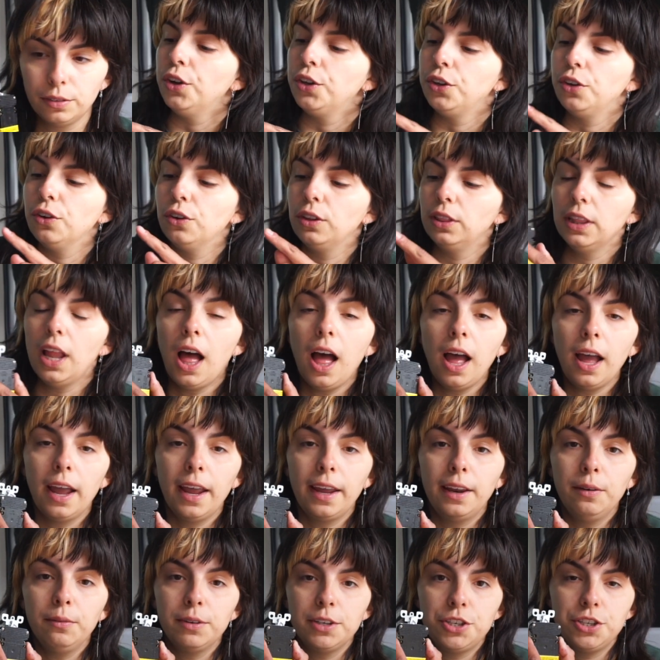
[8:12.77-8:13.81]
Your
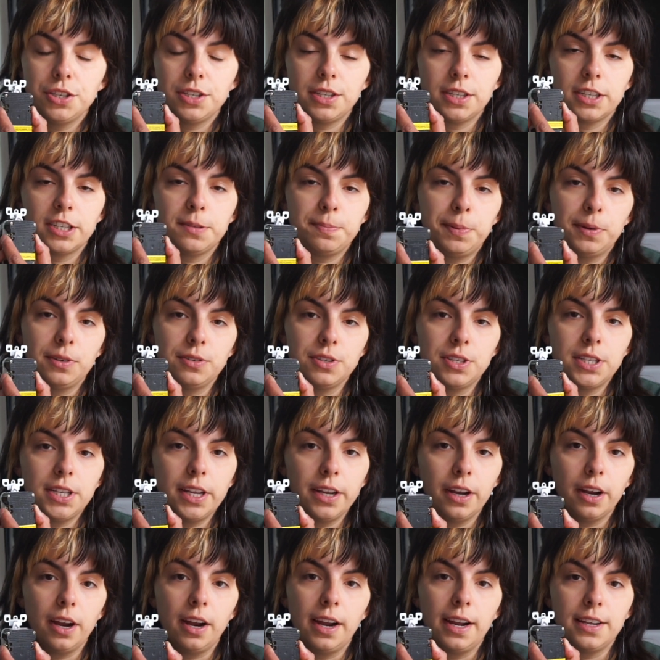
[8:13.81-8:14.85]
line, which is exposed
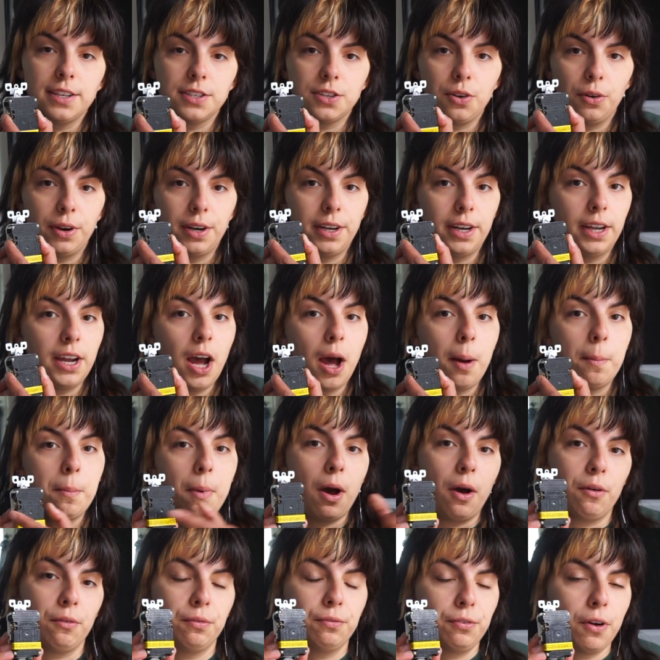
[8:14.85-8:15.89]
here, is going to come
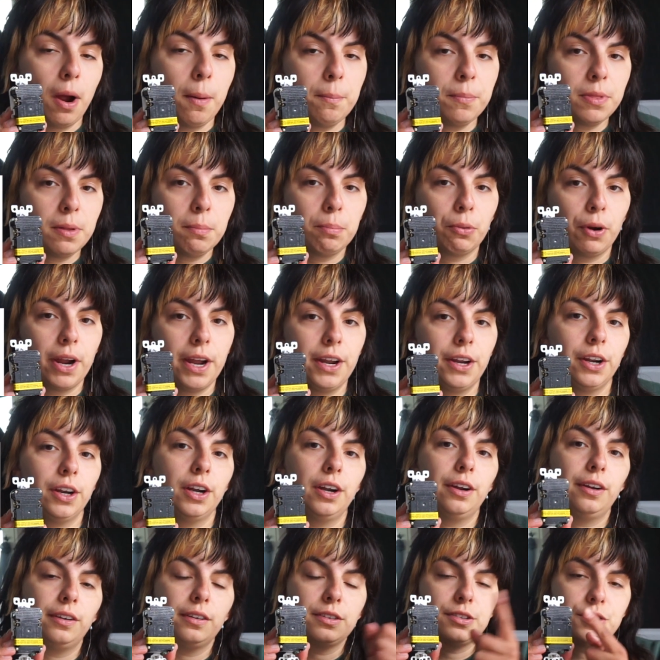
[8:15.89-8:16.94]
from the
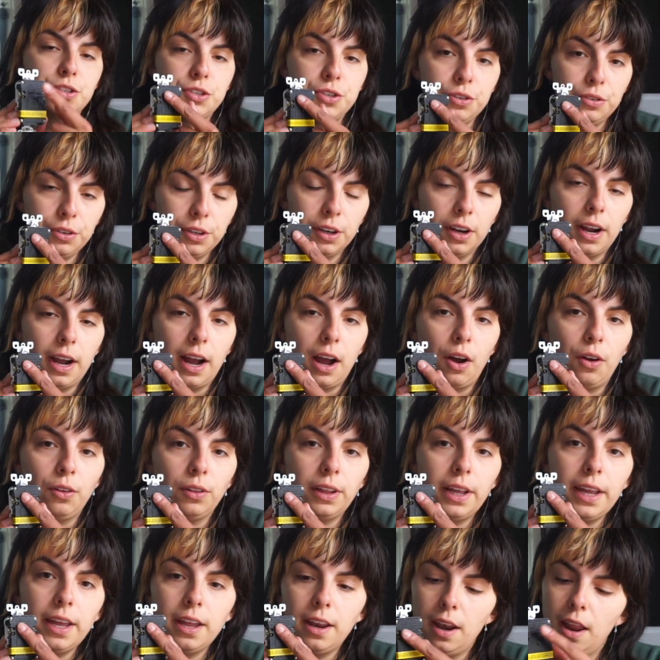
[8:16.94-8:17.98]
breaker to your
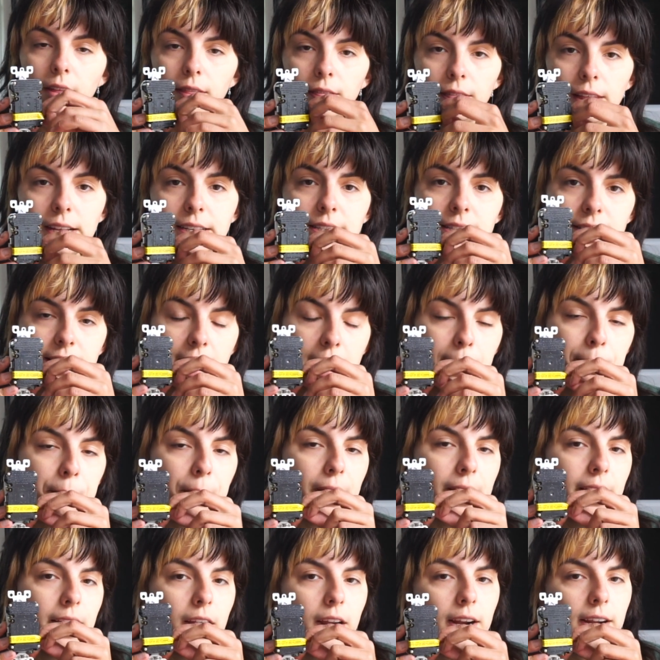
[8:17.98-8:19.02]
outlet. This tape
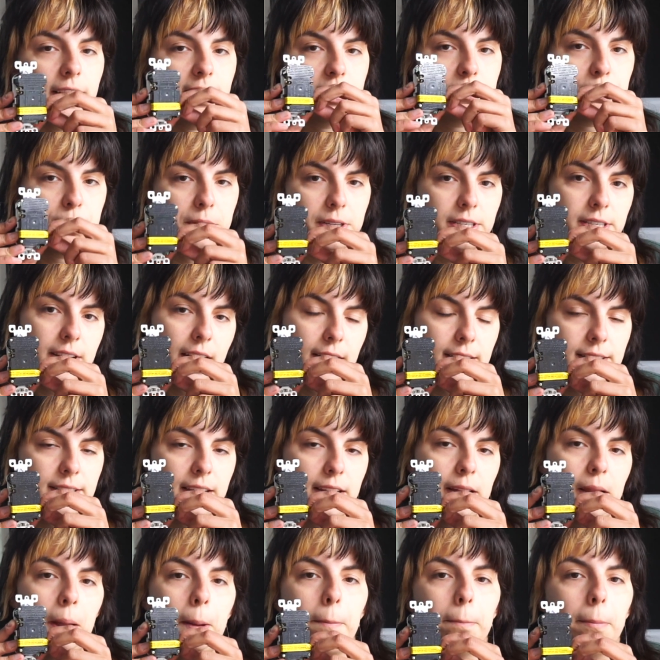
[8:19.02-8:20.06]
right here is
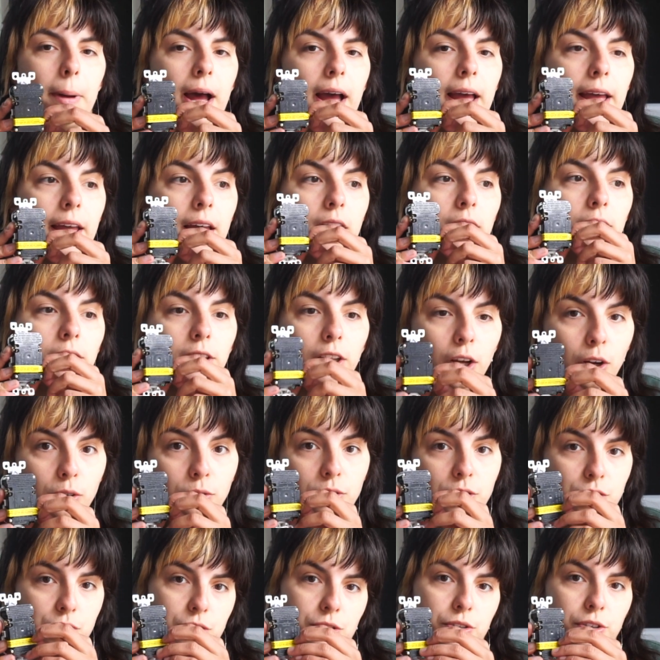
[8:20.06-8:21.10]
protecting my
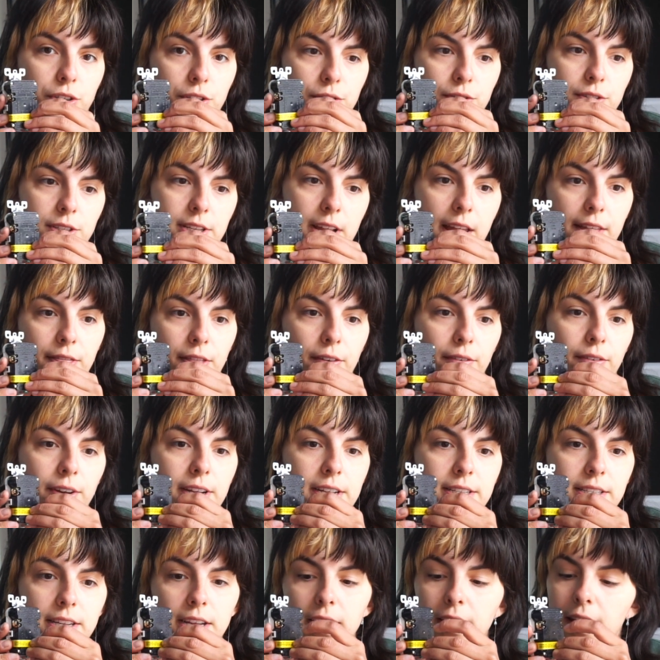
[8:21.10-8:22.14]
load screws, and the
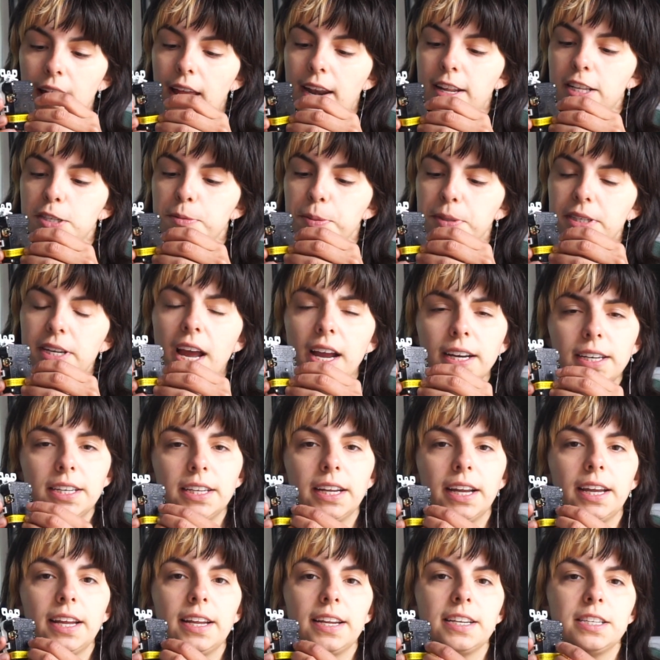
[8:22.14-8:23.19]
reason that it's
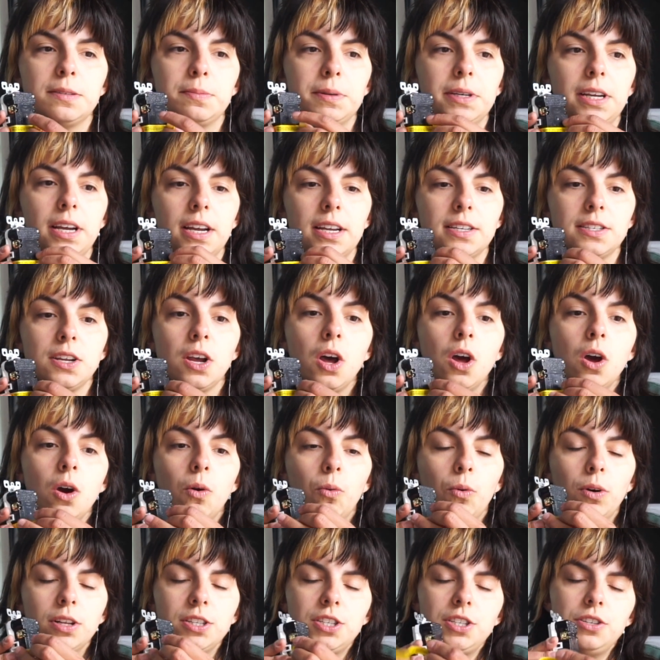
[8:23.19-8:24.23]
protecting it is because
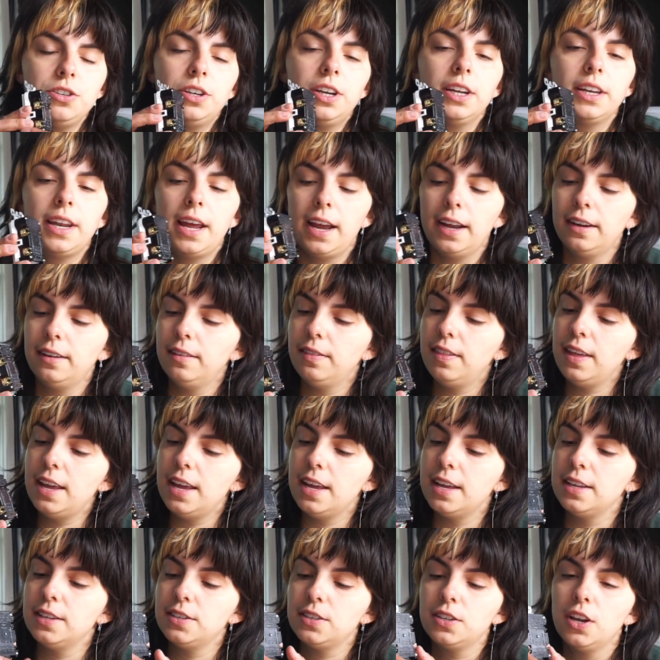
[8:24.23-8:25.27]
once you connect
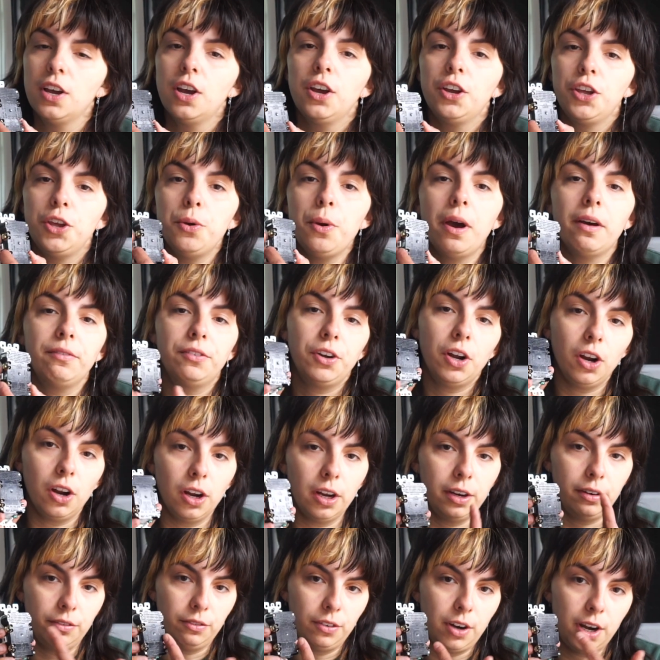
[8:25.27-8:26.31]
these, you have
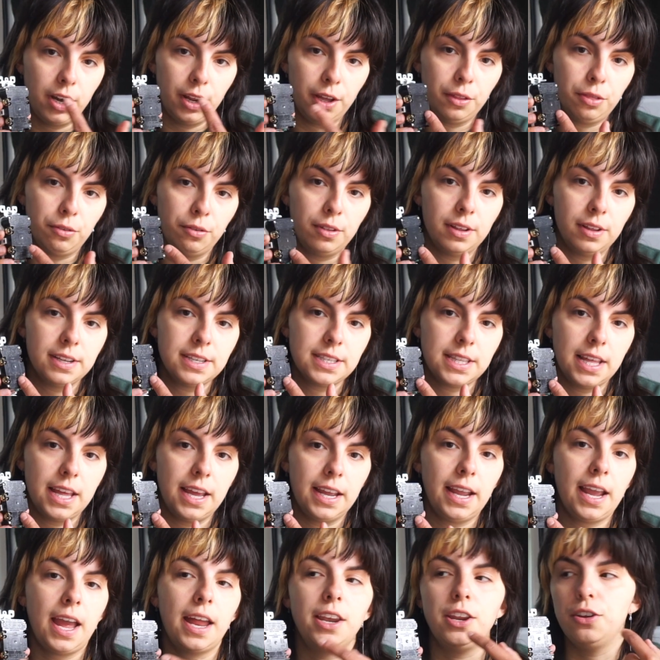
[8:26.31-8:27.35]
current running through this
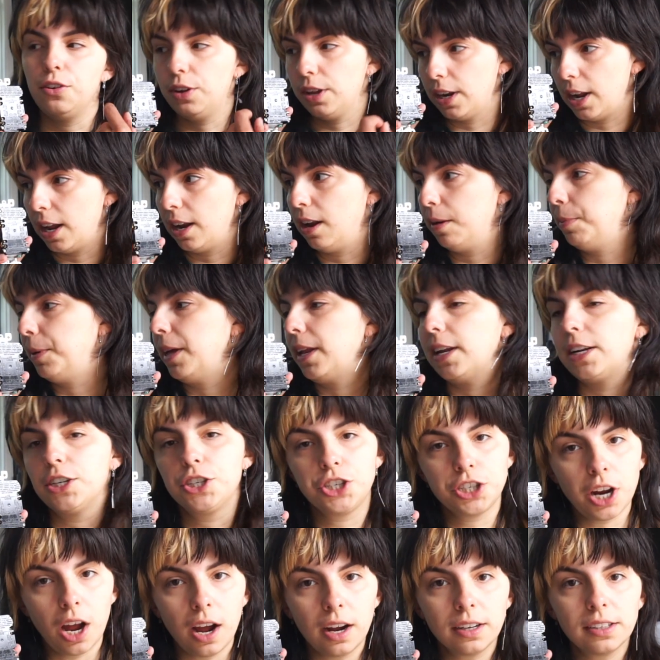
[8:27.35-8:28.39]
thing and you can end up getting
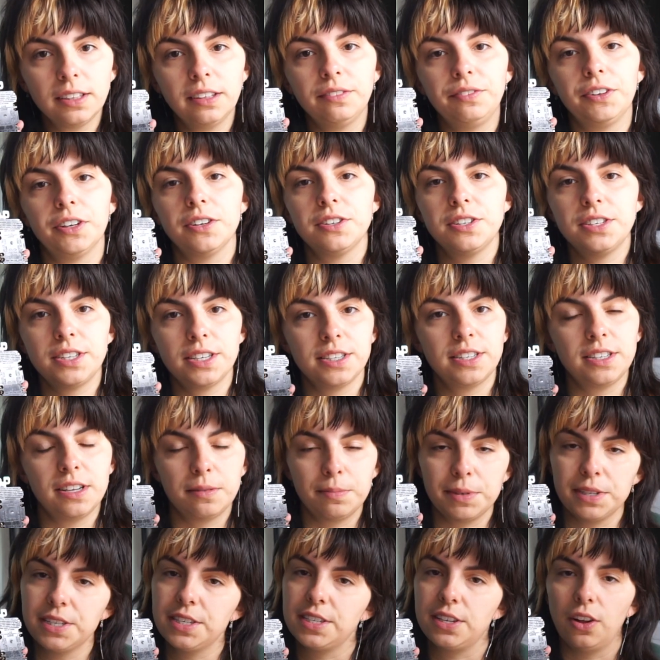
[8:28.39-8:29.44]
shocked if your system
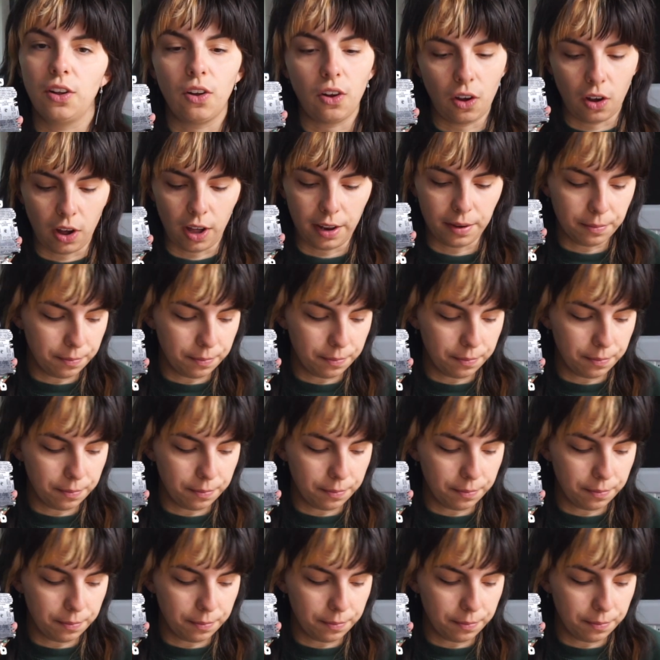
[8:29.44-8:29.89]
is still on.